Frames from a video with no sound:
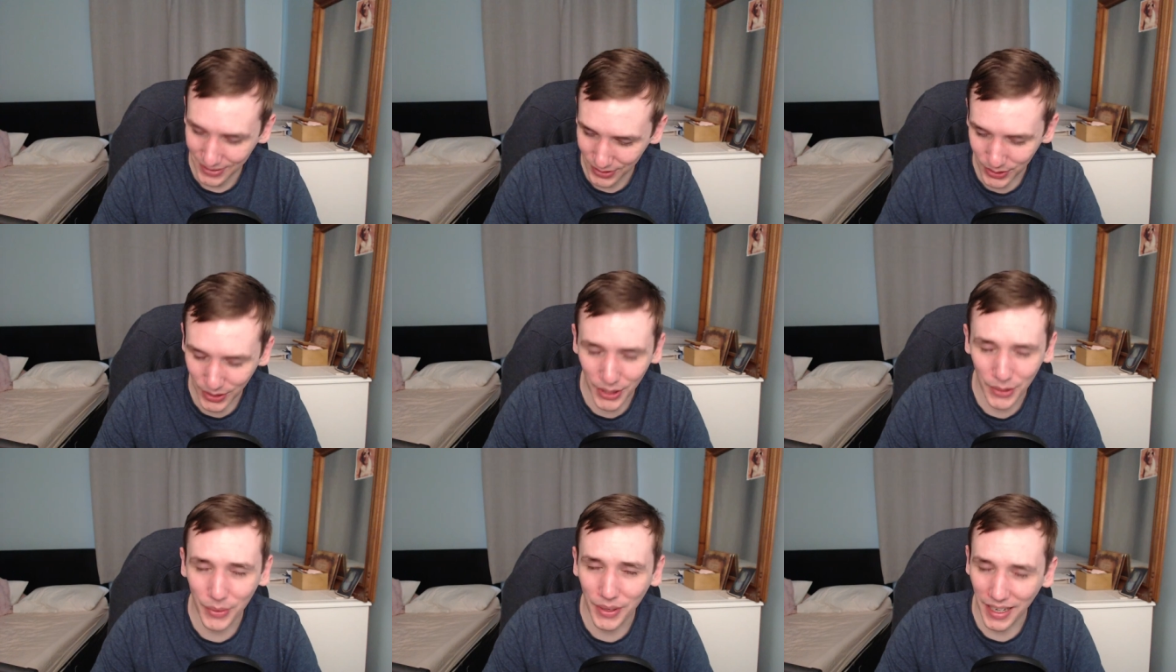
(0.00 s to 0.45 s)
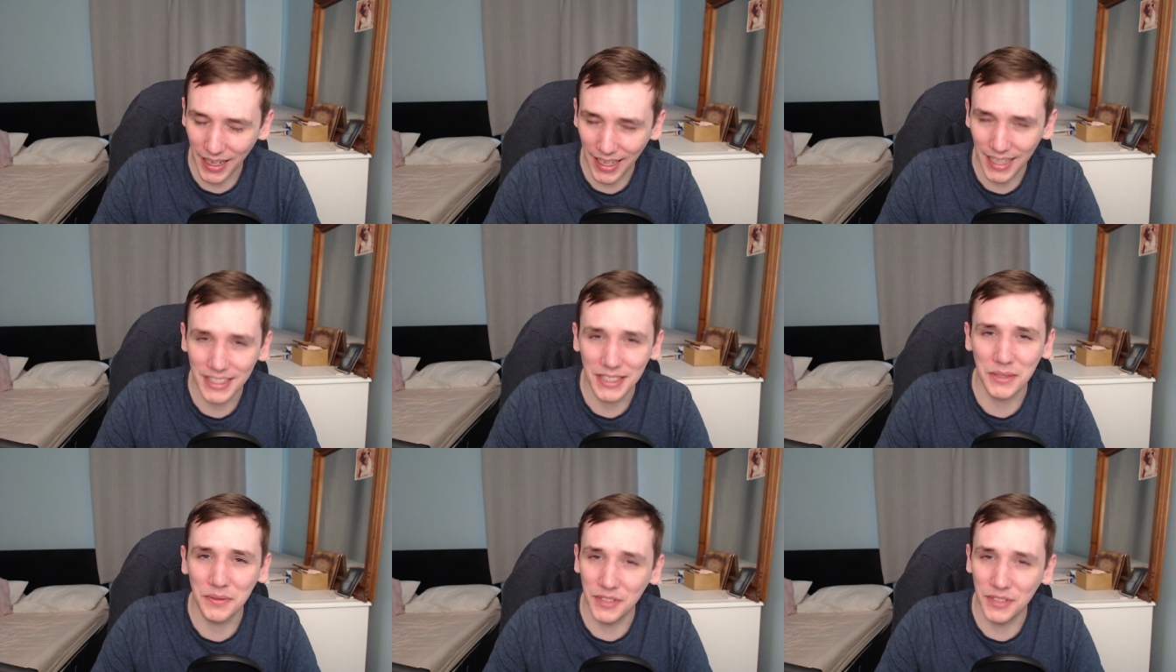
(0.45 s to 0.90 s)
so anyway,
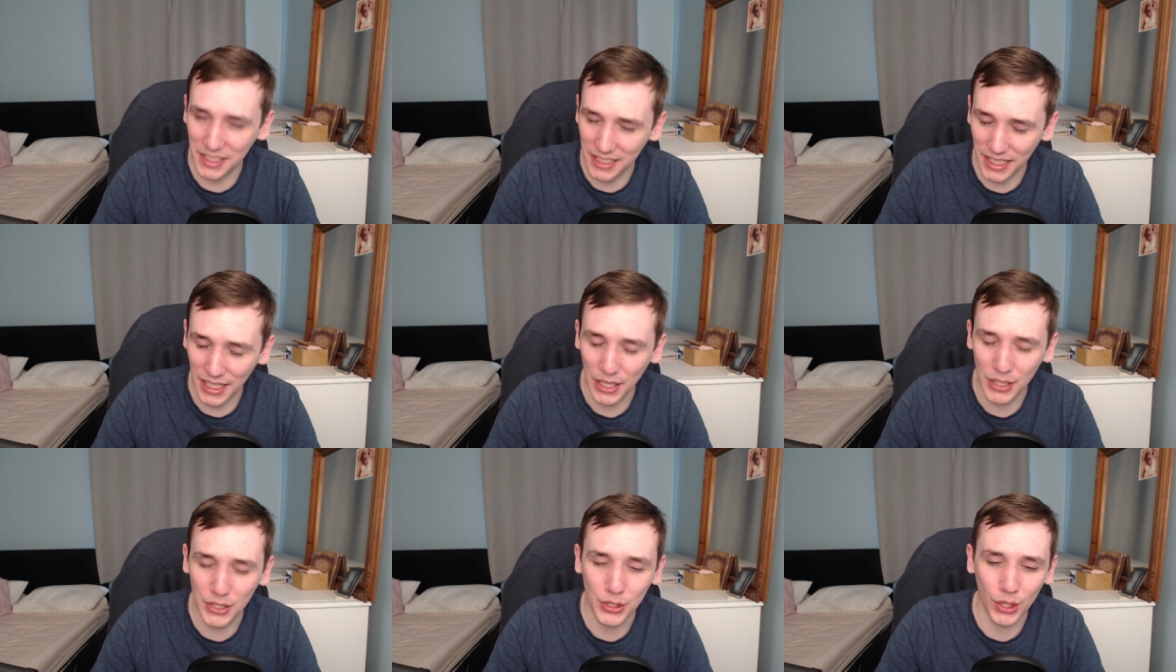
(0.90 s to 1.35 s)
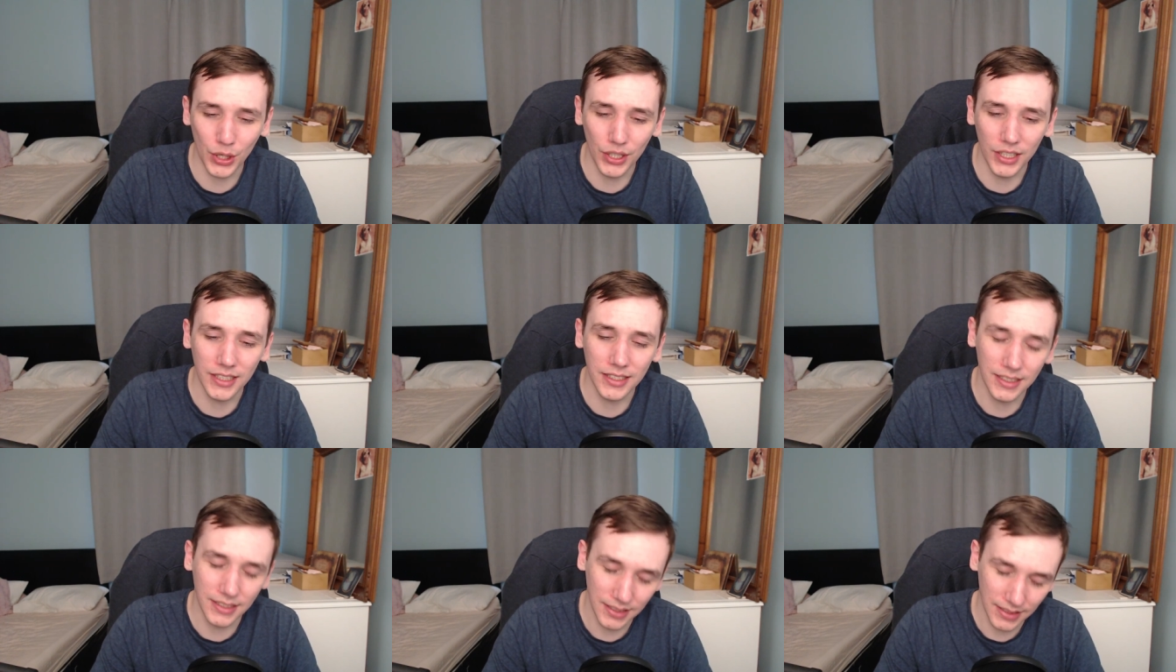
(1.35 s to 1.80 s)
lads, if you did enjoy
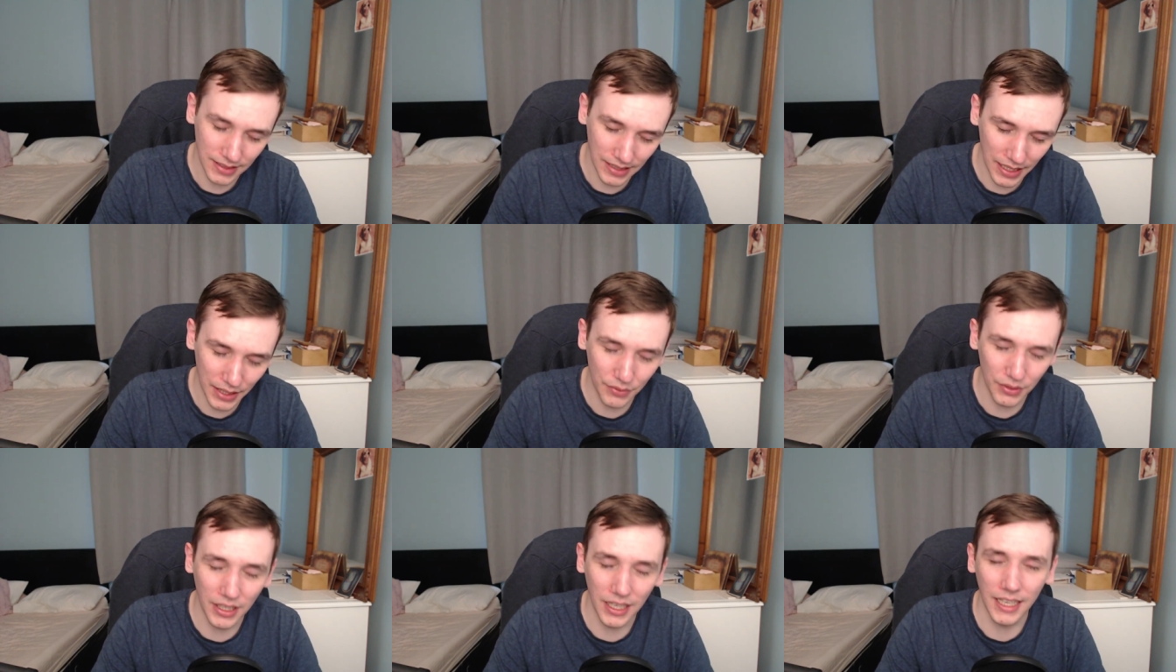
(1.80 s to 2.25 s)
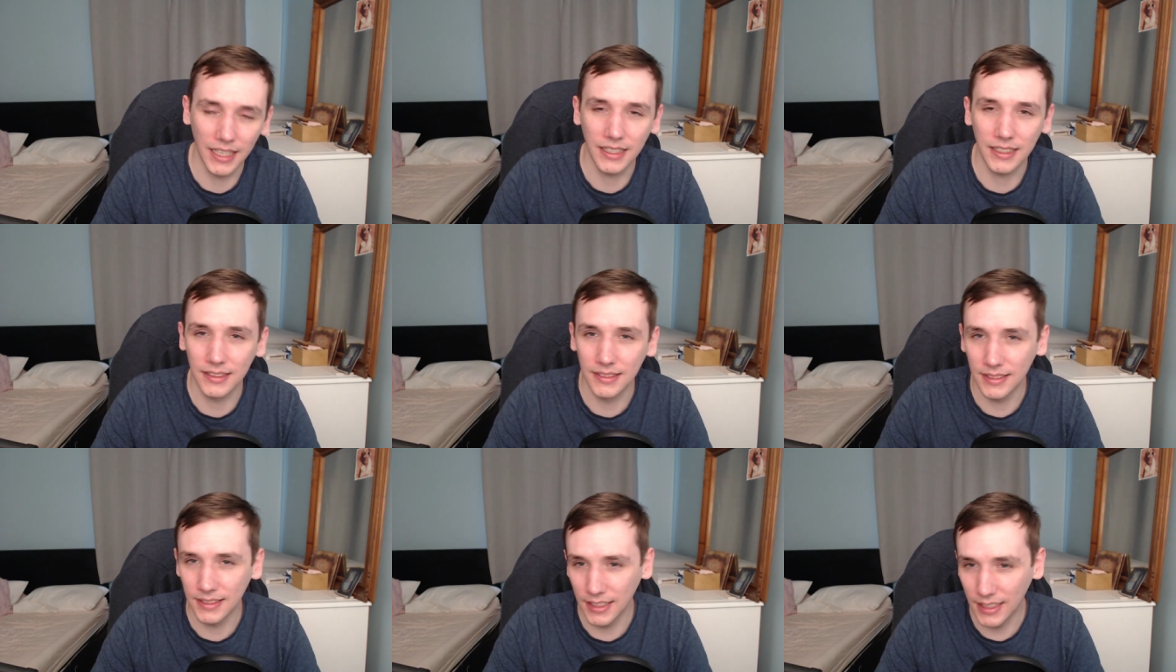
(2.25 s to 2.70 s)
it, leave a like,
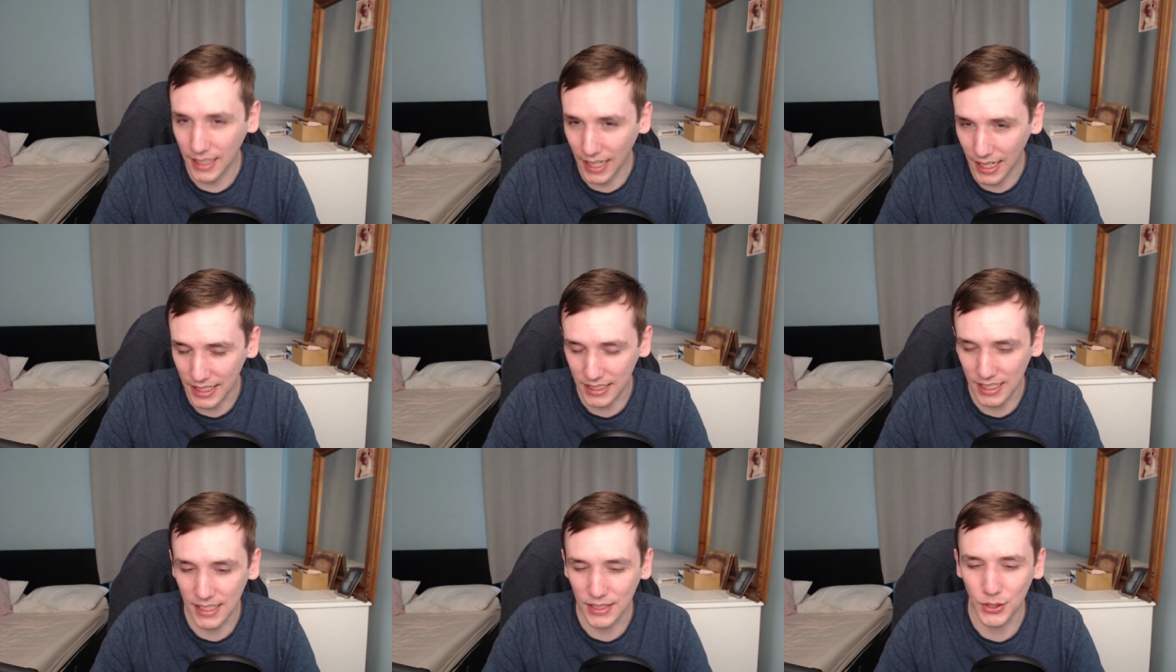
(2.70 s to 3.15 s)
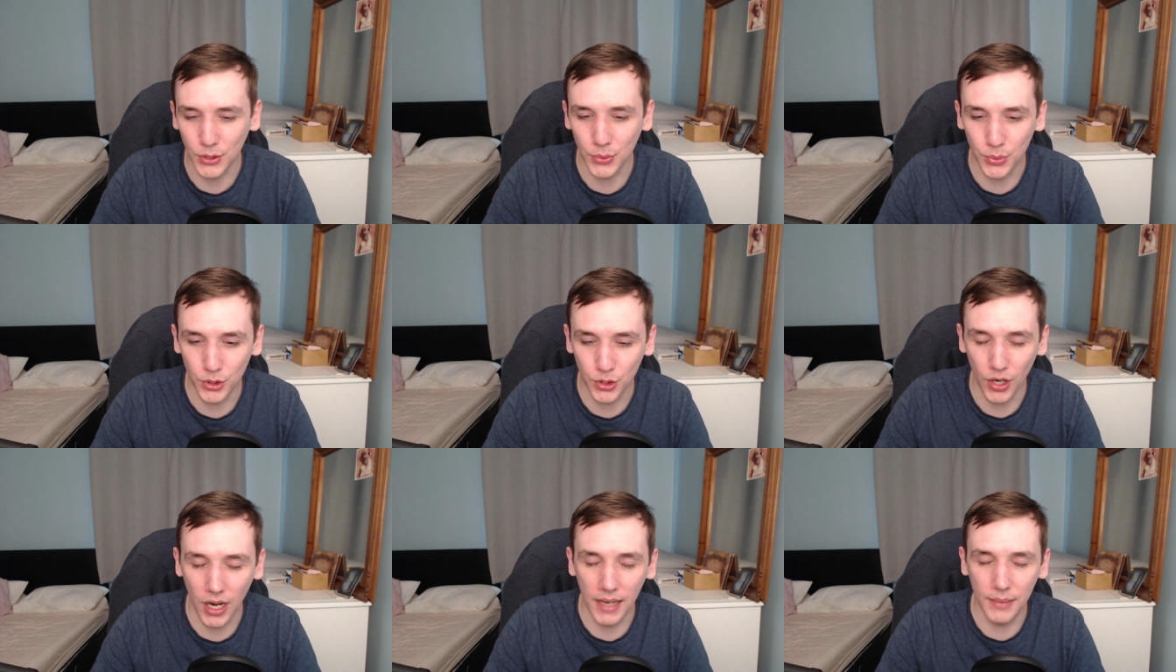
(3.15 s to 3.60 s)
get yourself
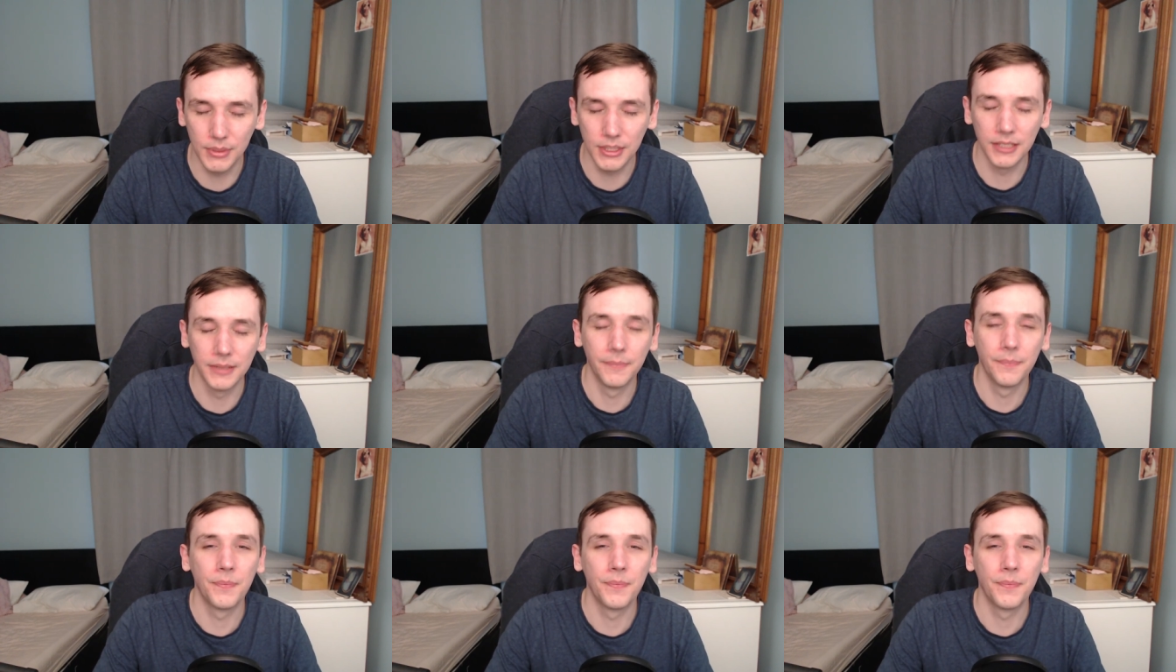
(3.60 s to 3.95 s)
subscribed,